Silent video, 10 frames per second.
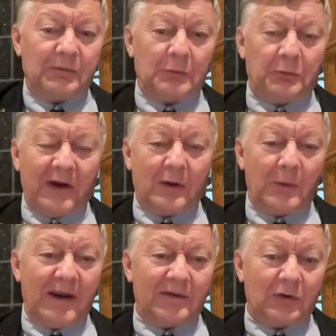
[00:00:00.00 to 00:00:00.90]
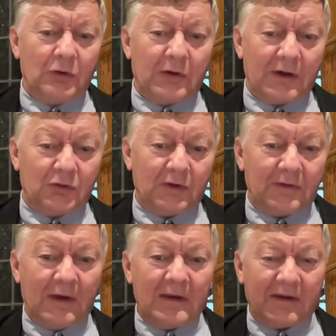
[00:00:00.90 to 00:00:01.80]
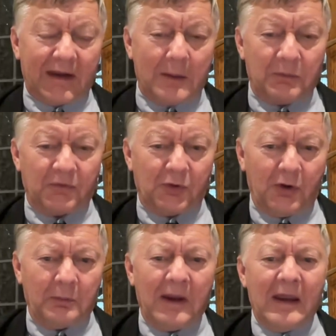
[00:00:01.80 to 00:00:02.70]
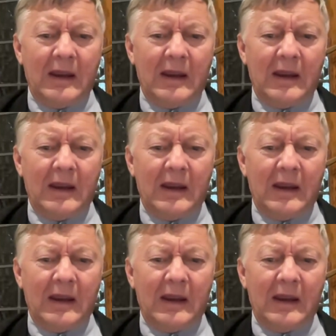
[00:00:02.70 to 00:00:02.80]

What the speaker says: to break away as a new country, as the Cape of Good Hope.